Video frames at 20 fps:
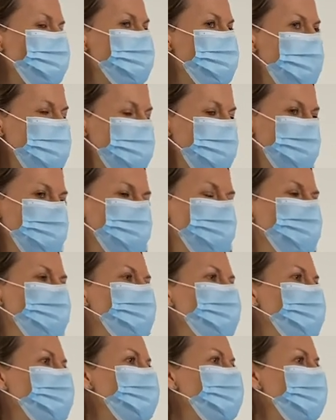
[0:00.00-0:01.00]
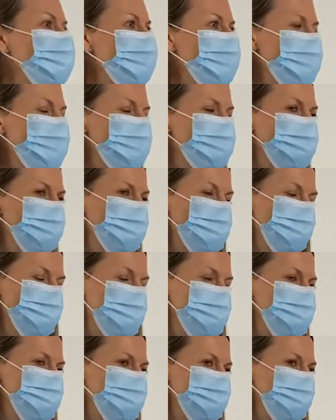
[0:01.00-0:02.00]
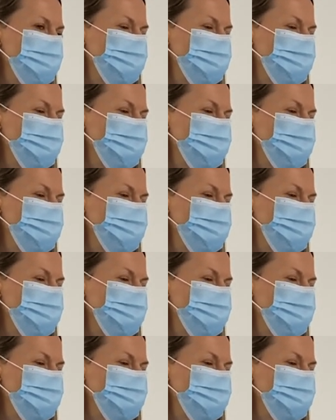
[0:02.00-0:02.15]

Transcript: many of the women that come into the